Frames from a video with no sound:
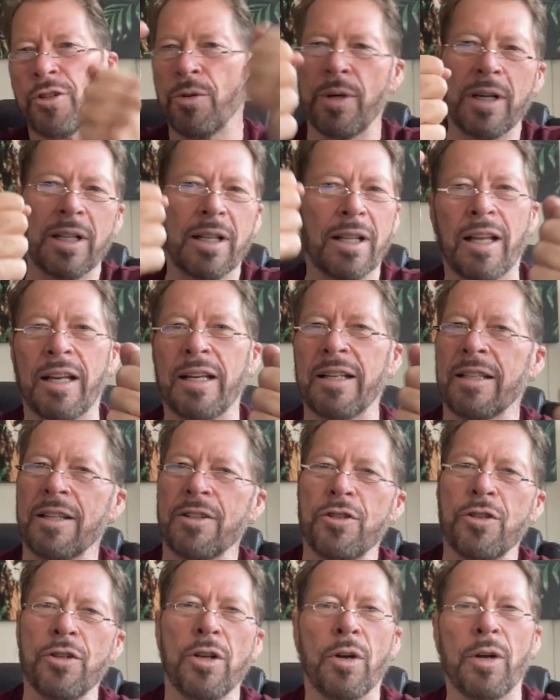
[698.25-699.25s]
hit like
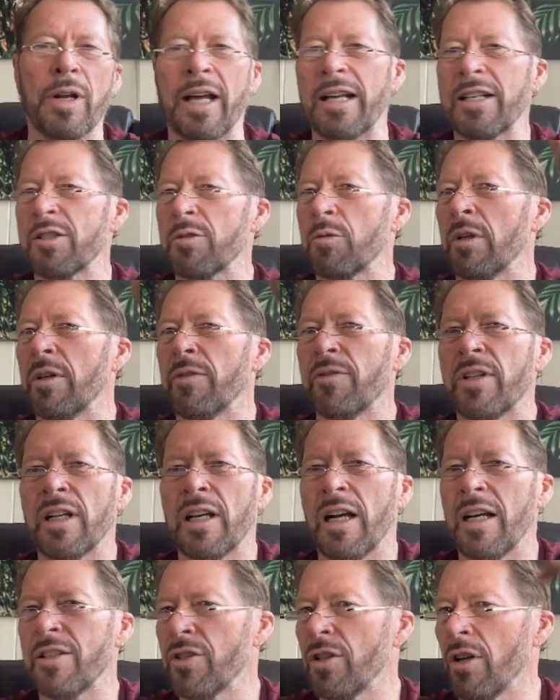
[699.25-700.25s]
this. You don't ask what if the
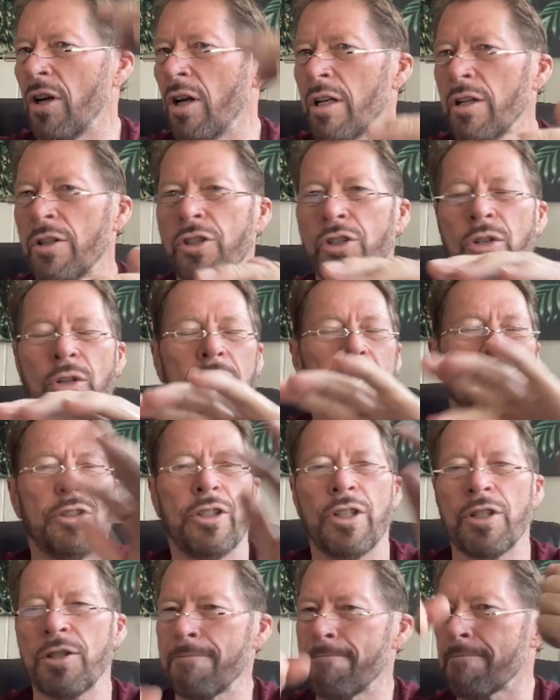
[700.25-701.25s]
guy's tall or short. You
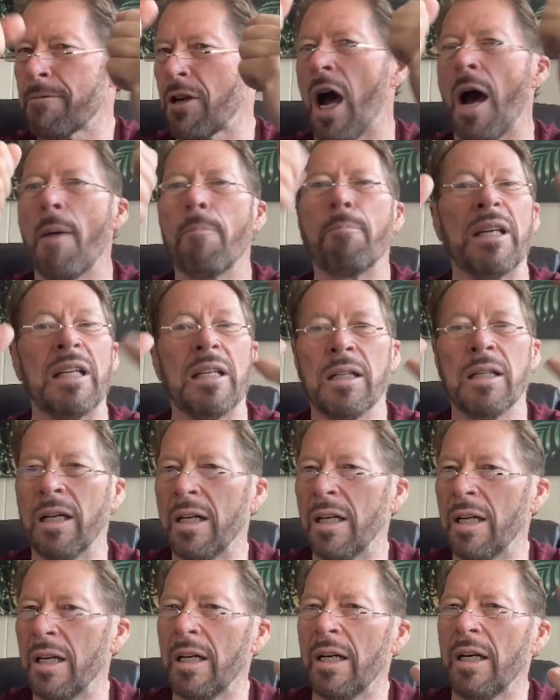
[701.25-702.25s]
just copy.
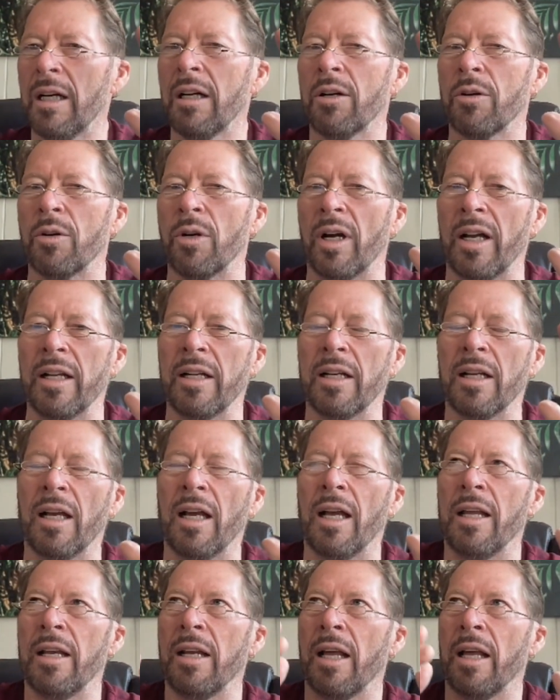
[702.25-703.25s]
Right.
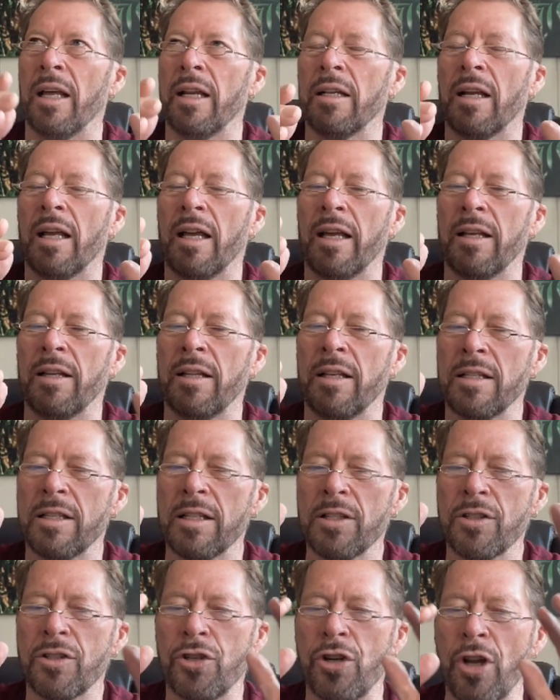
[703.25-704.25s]
And this
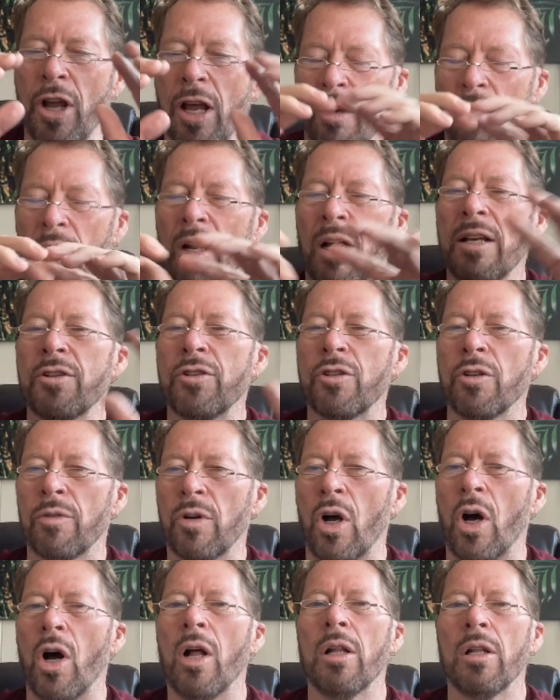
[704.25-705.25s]
is generalized over
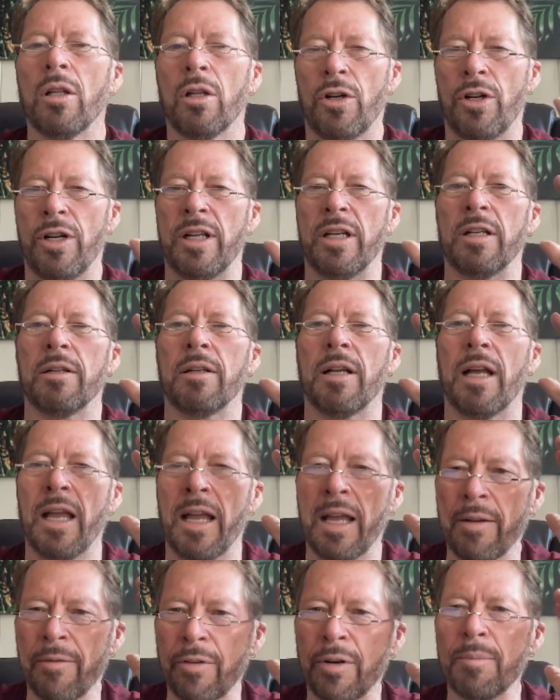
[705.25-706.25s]
all learning.
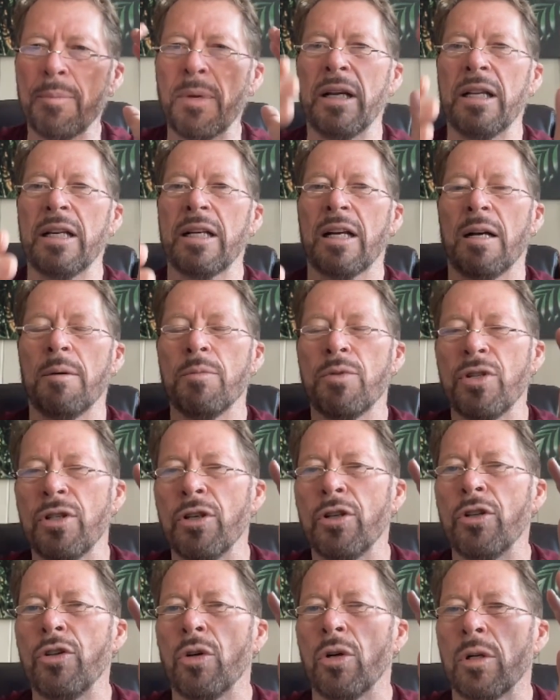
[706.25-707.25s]
Everybody comes in
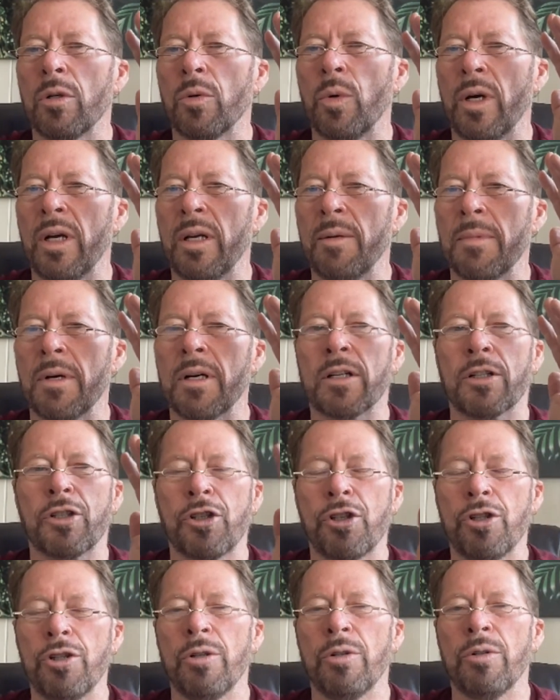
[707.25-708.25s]
the doorway, Mark
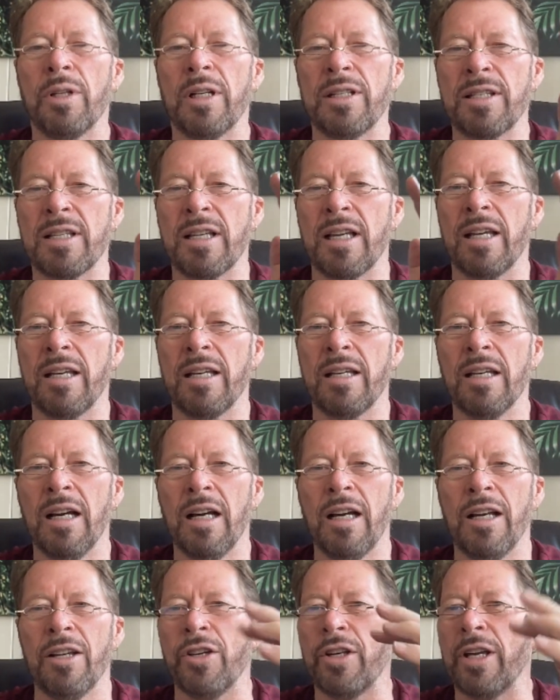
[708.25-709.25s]
Shu. They say,
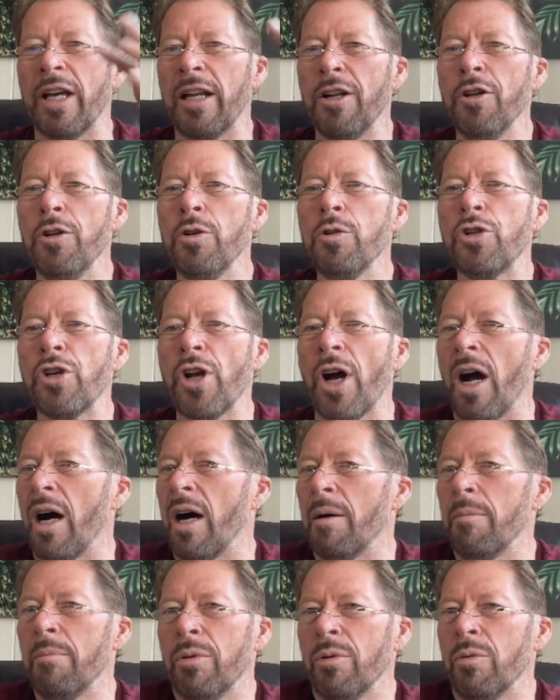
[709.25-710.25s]
you get a new
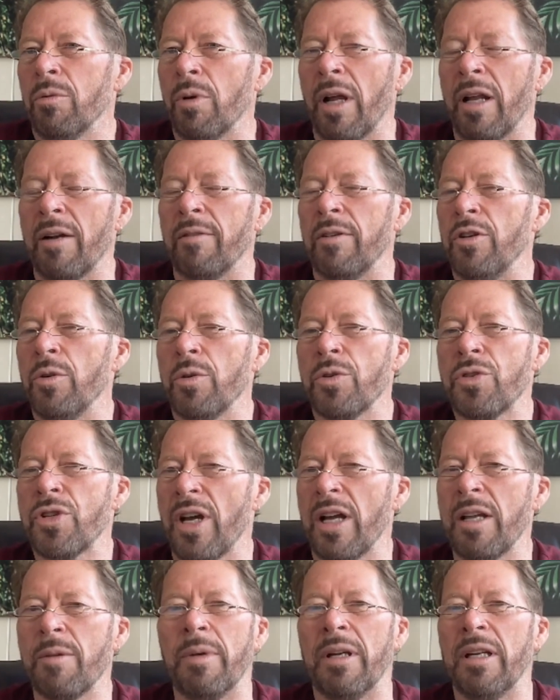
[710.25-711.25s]
job, right, or a new
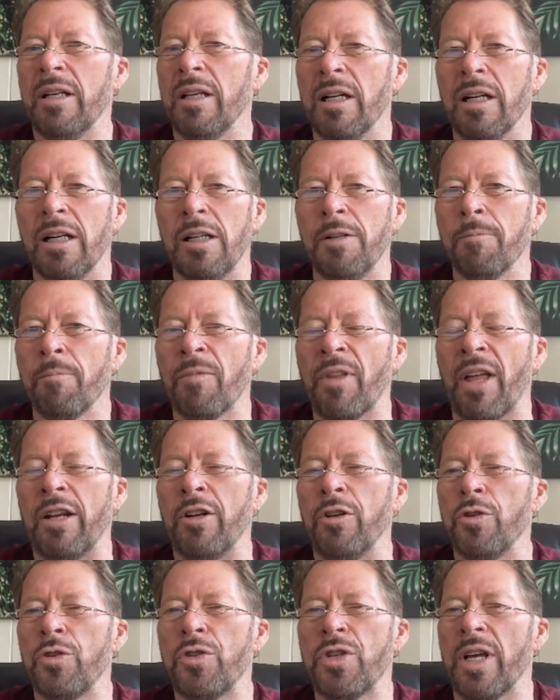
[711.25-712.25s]
assignment,
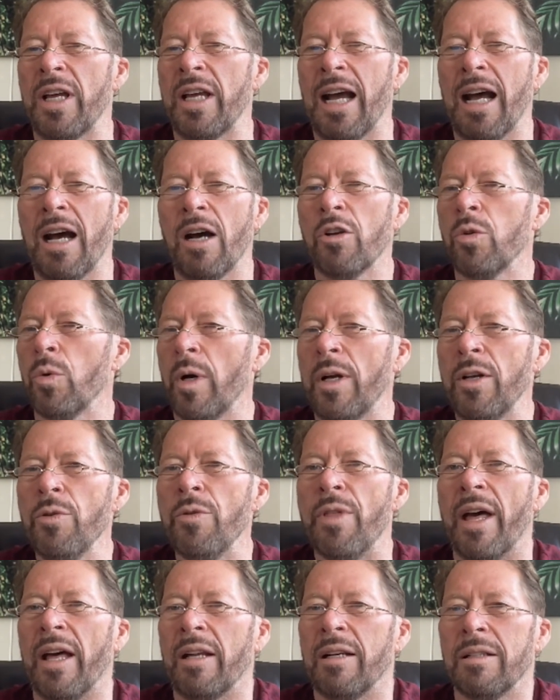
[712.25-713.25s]
and you say, how do I do
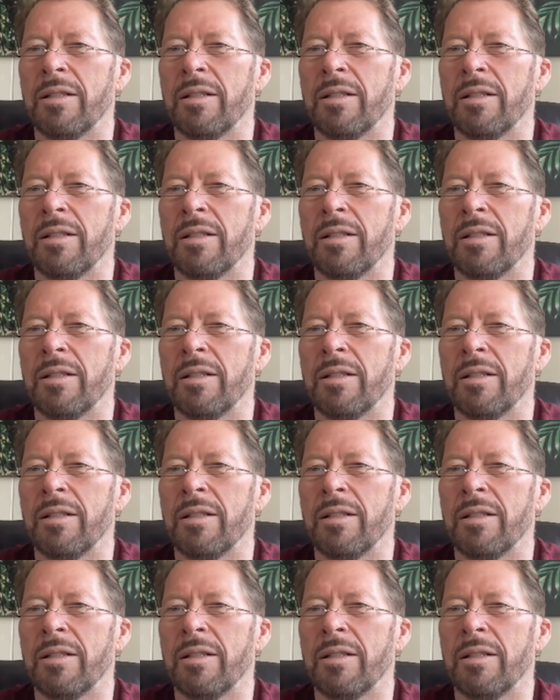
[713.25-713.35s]
that?